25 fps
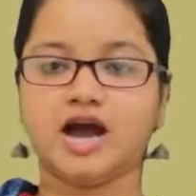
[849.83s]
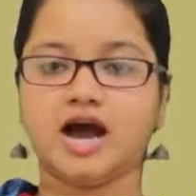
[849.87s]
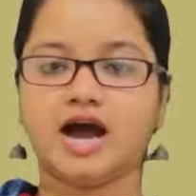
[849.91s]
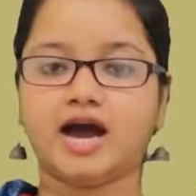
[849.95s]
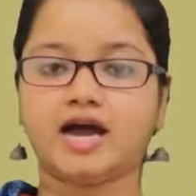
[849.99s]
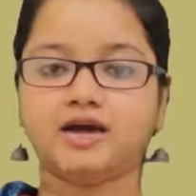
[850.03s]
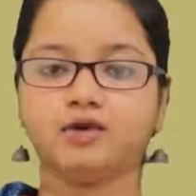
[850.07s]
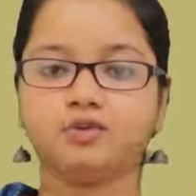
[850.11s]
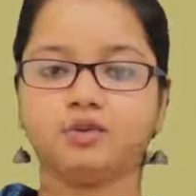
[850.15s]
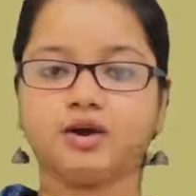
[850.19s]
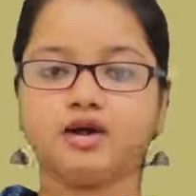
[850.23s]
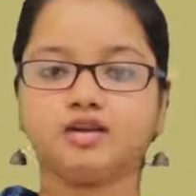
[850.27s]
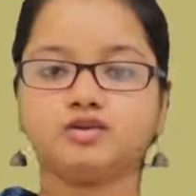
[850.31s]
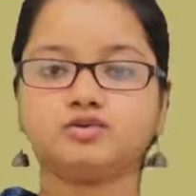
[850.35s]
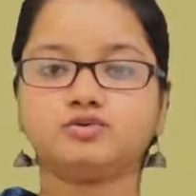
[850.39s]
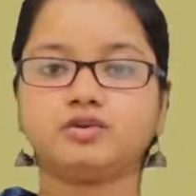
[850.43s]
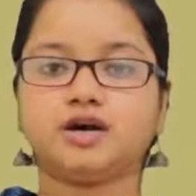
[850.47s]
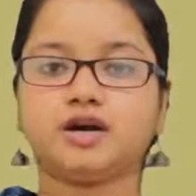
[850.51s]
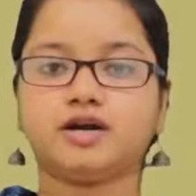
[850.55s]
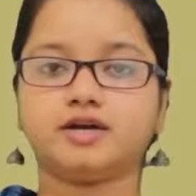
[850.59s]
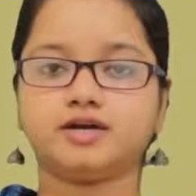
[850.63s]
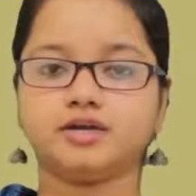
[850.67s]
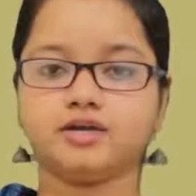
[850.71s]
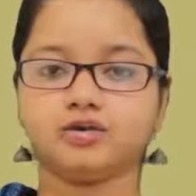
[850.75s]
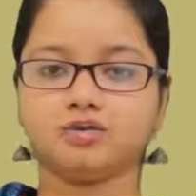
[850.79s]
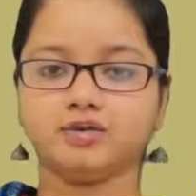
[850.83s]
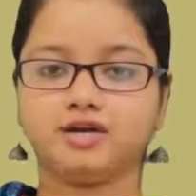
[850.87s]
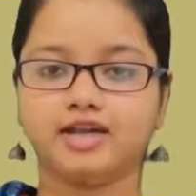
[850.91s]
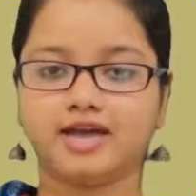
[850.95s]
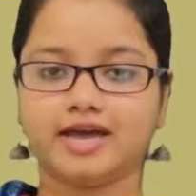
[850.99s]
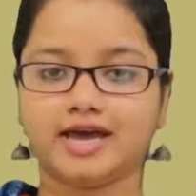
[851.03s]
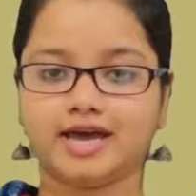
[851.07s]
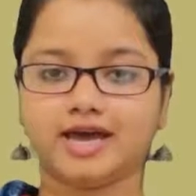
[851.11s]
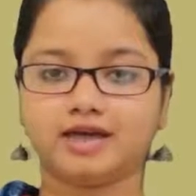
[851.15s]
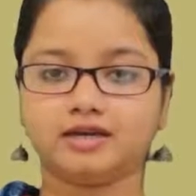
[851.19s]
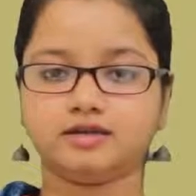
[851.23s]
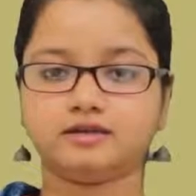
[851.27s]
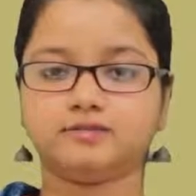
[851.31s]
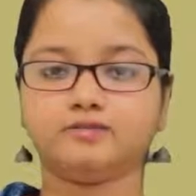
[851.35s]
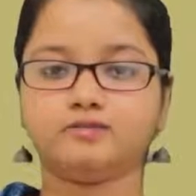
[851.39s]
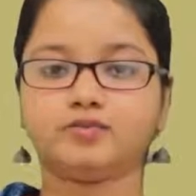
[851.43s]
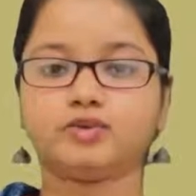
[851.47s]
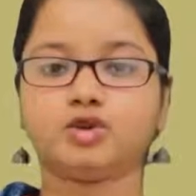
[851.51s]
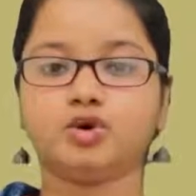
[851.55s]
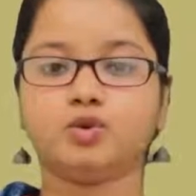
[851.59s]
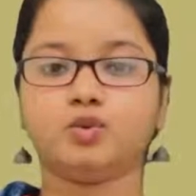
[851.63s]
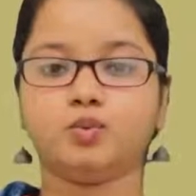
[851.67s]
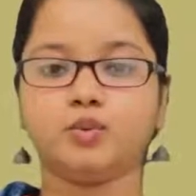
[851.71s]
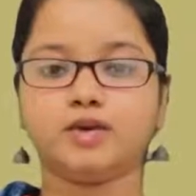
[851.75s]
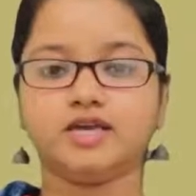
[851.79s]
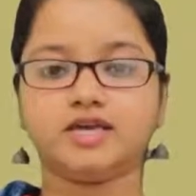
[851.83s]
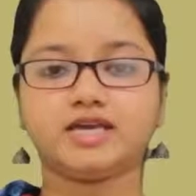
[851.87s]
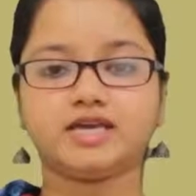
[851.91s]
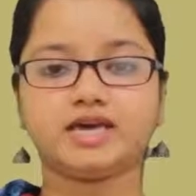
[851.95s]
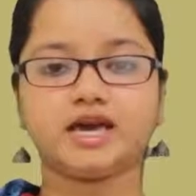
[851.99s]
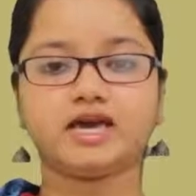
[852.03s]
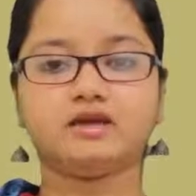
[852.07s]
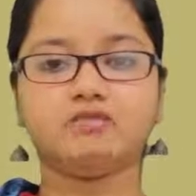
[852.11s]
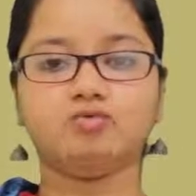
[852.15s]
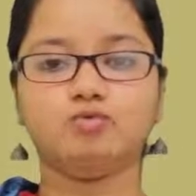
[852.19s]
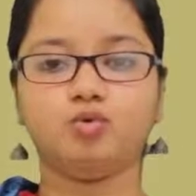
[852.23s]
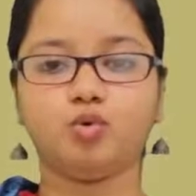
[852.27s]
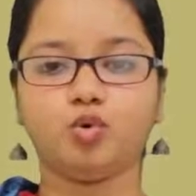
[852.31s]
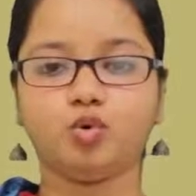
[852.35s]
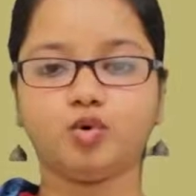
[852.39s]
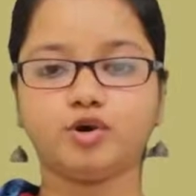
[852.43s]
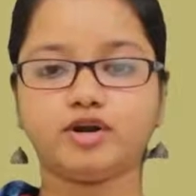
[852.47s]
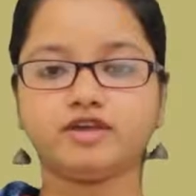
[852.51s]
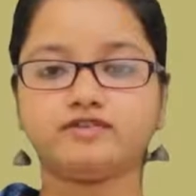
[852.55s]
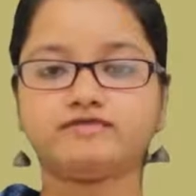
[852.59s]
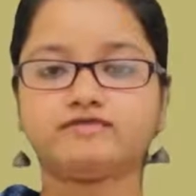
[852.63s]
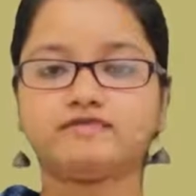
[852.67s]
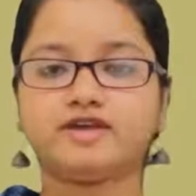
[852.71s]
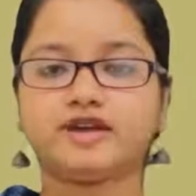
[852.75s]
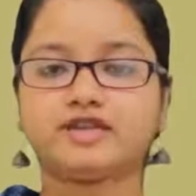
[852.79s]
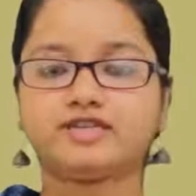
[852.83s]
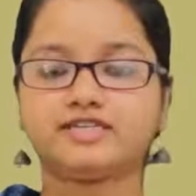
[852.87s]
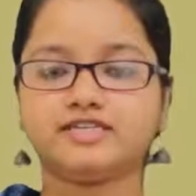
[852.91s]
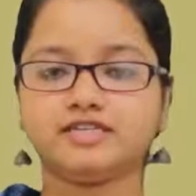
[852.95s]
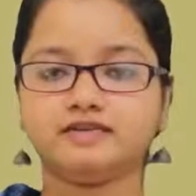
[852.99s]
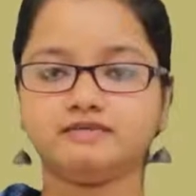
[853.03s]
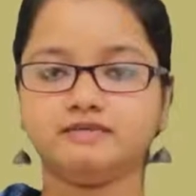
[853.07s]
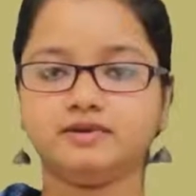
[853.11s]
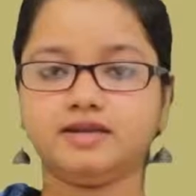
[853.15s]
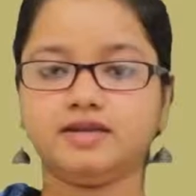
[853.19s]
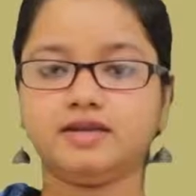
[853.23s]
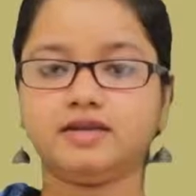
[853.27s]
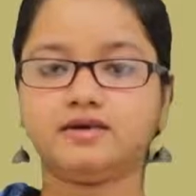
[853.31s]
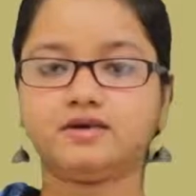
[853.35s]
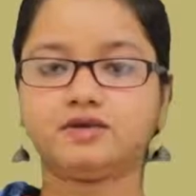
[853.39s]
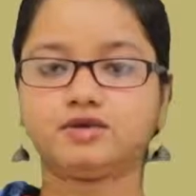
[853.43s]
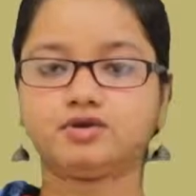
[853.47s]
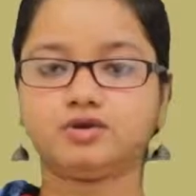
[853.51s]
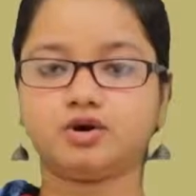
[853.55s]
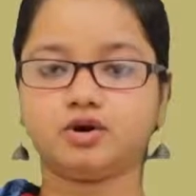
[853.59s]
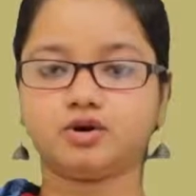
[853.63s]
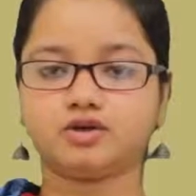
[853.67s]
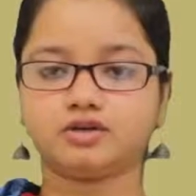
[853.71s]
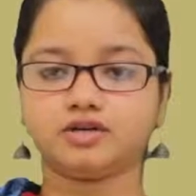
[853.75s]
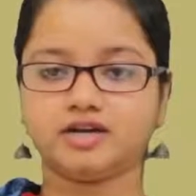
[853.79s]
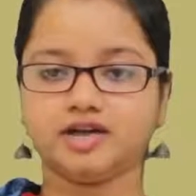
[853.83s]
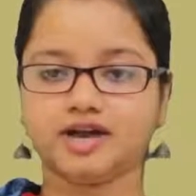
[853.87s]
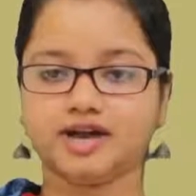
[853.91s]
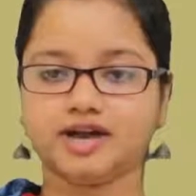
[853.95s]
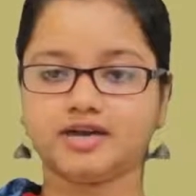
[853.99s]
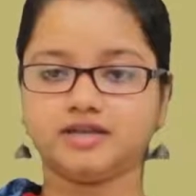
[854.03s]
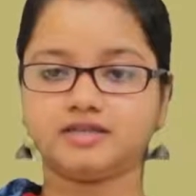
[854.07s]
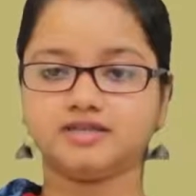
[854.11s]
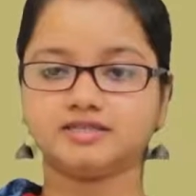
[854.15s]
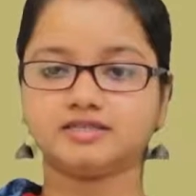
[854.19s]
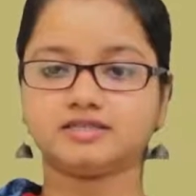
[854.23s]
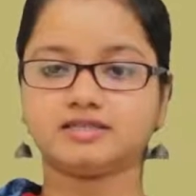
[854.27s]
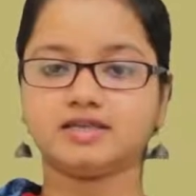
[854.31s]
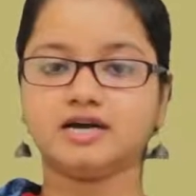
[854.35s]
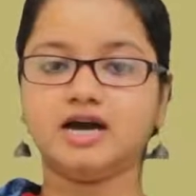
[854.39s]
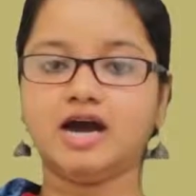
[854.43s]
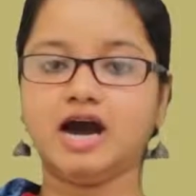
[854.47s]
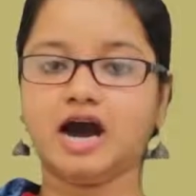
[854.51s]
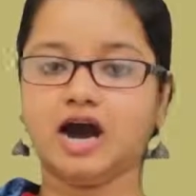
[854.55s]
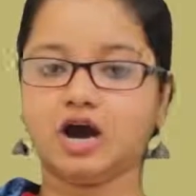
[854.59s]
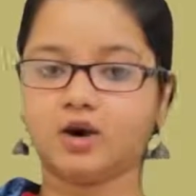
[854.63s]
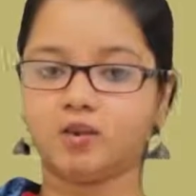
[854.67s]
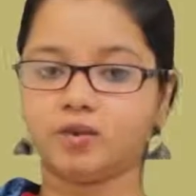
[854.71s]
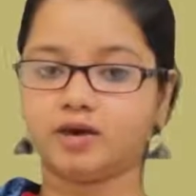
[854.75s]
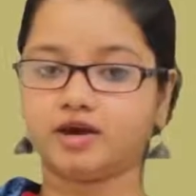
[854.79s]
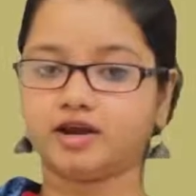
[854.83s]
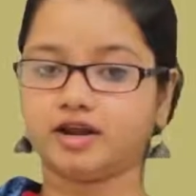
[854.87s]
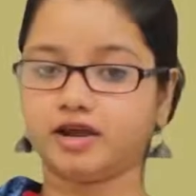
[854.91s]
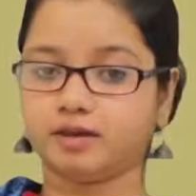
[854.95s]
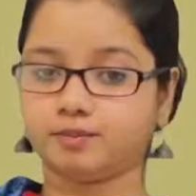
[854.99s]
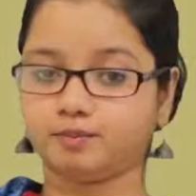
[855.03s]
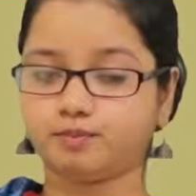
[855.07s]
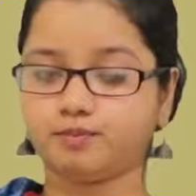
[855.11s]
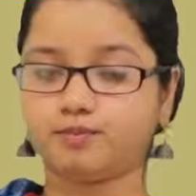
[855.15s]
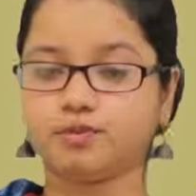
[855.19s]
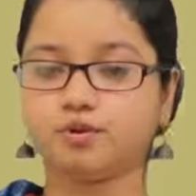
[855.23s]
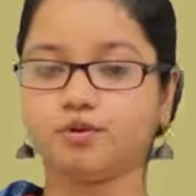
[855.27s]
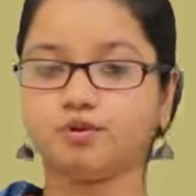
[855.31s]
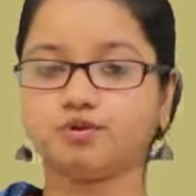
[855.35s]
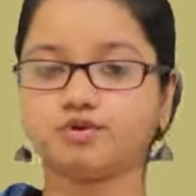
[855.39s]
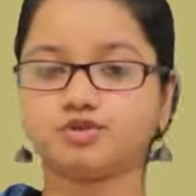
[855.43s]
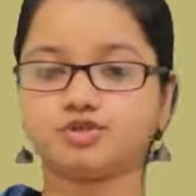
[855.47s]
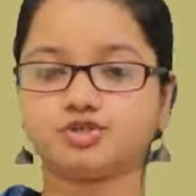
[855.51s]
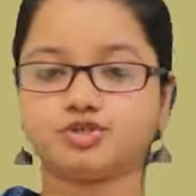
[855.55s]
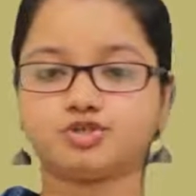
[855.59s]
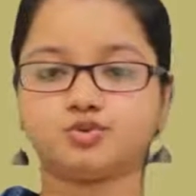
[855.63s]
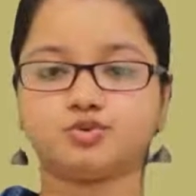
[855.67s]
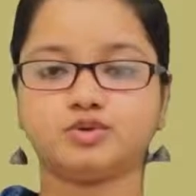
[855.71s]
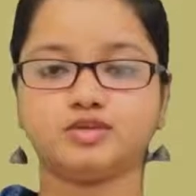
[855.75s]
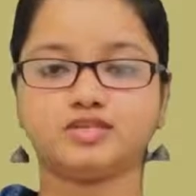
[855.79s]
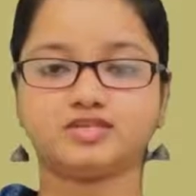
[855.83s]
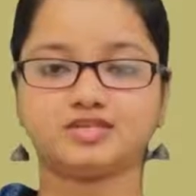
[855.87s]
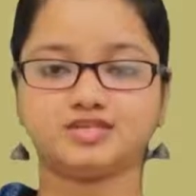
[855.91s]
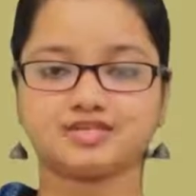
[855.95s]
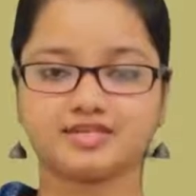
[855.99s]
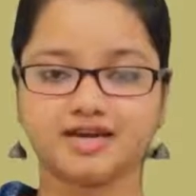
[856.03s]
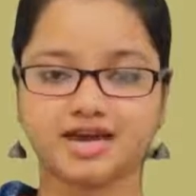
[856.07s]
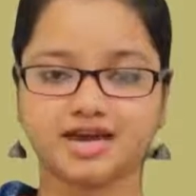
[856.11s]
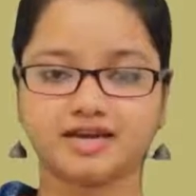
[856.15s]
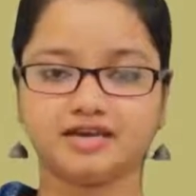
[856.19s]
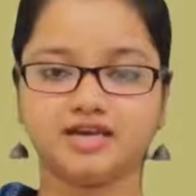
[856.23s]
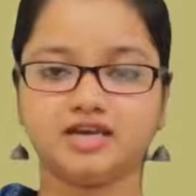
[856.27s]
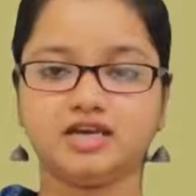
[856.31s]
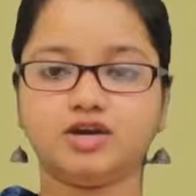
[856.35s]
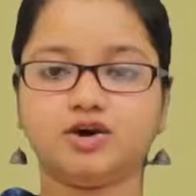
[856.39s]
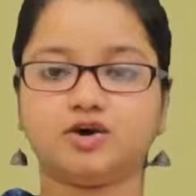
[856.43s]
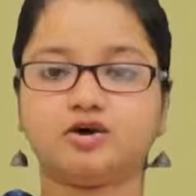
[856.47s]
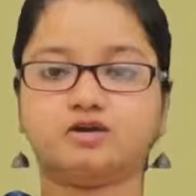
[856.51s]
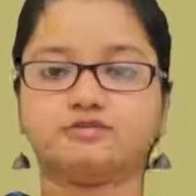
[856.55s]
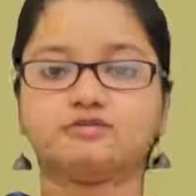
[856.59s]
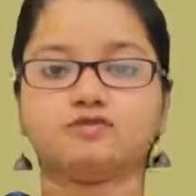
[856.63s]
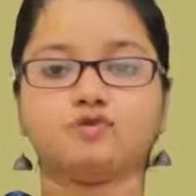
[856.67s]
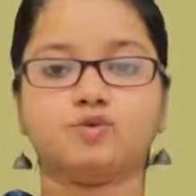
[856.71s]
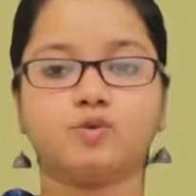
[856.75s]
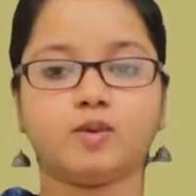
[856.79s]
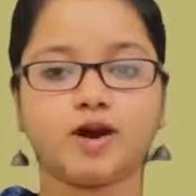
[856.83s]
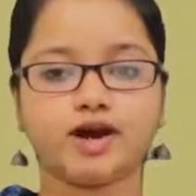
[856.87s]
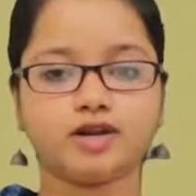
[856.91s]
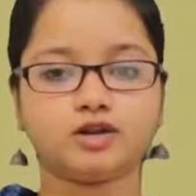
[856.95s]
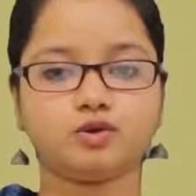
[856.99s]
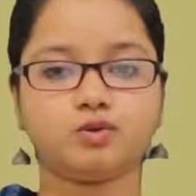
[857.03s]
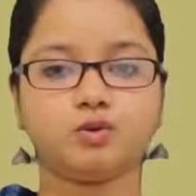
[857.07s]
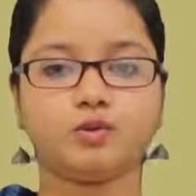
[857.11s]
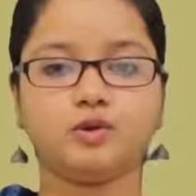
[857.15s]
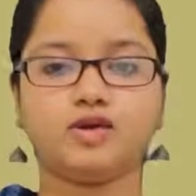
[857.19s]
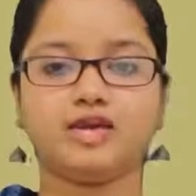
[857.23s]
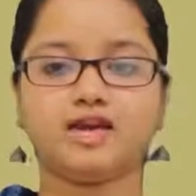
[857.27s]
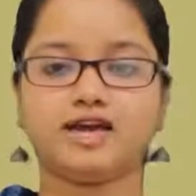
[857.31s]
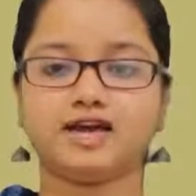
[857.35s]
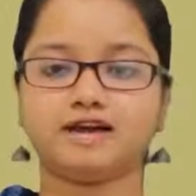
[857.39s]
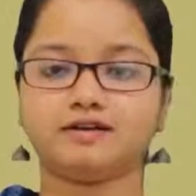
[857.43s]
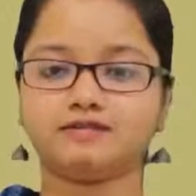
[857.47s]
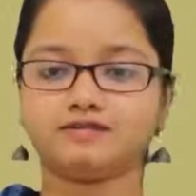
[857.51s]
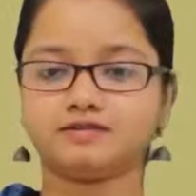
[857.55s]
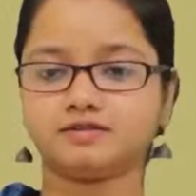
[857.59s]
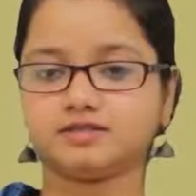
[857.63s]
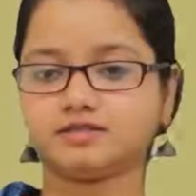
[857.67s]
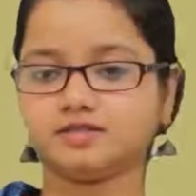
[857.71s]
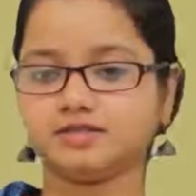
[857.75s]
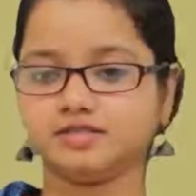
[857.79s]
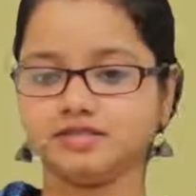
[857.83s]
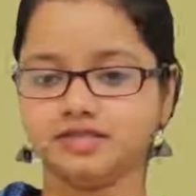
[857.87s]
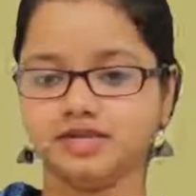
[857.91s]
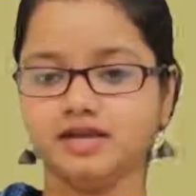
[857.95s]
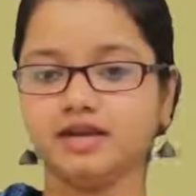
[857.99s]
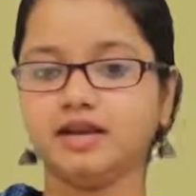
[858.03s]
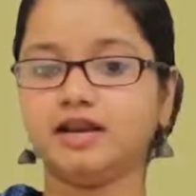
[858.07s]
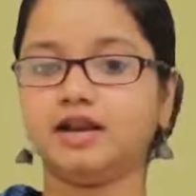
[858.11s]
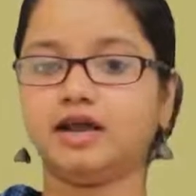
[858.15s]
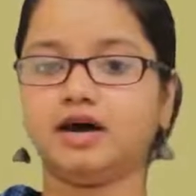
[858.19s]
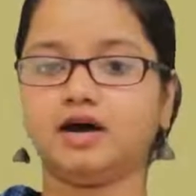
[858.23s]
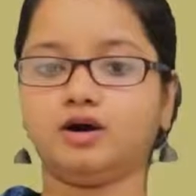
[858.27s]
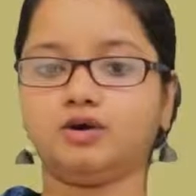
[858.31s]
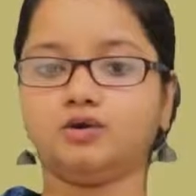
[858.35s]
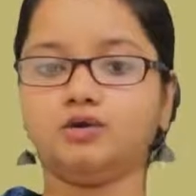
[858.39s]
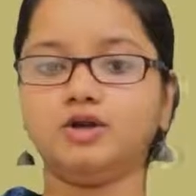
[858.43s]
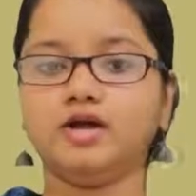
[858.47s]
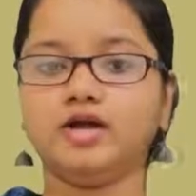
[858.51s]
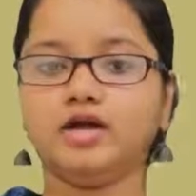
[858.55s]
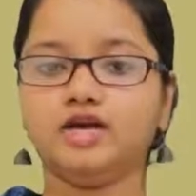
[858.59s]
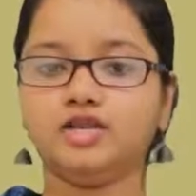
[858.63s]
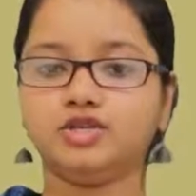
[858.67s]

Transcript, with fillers: I want to argue that we can more effectively recognize our approach to the study of what we have till now